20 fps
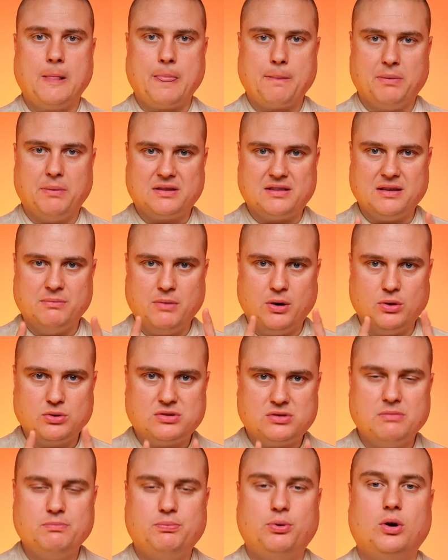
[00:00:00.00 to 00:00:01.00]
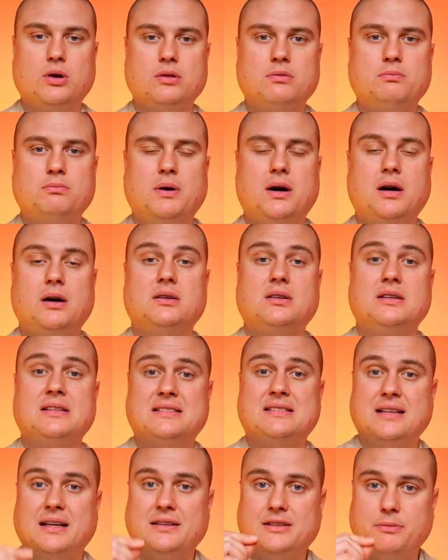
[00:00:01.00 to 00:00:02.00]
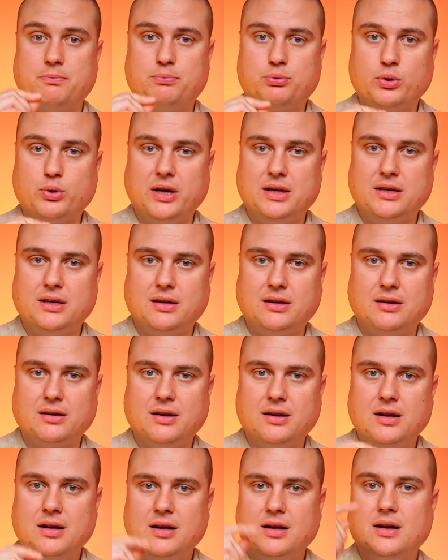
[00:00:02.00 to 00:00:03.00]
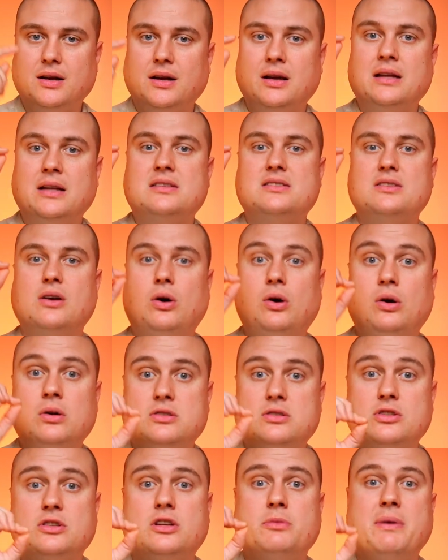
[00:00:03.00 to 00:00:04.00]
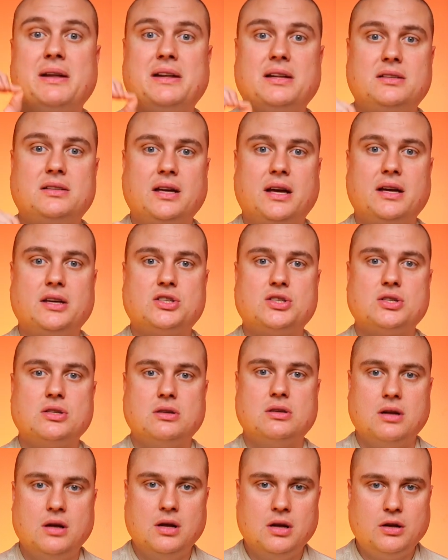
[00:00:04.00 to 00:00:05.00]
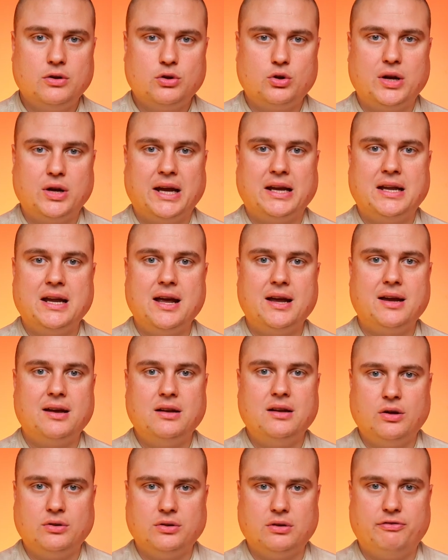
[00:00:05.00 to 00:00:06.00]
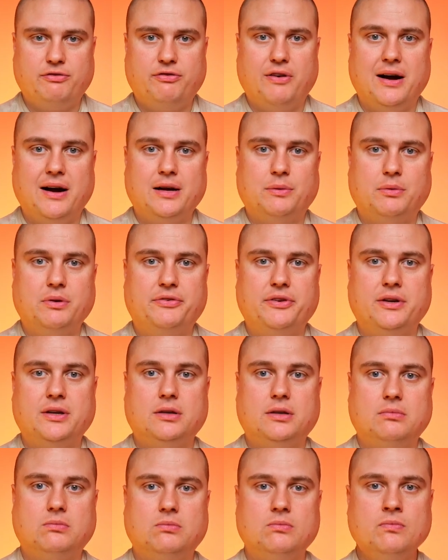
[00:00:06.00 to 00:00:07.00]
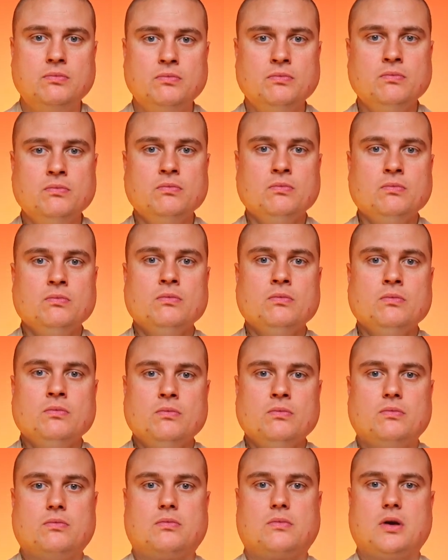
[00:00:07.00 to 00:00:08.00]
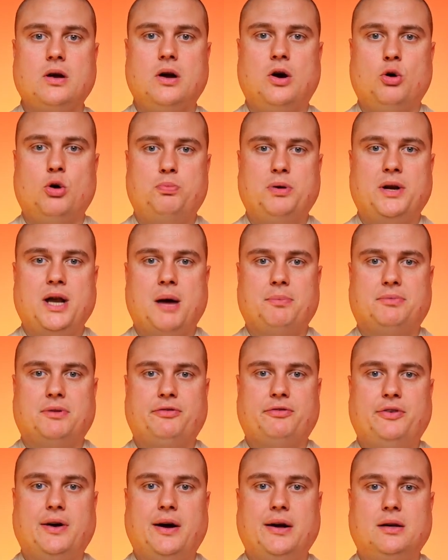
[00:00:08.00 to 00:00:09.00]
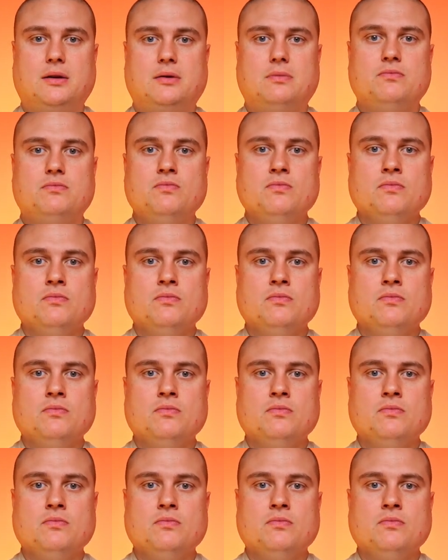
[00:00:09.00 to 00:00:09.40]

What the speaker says: But the most important part is not the breathing, it's also the meditation. You inhale on the fire within. Open up the fire.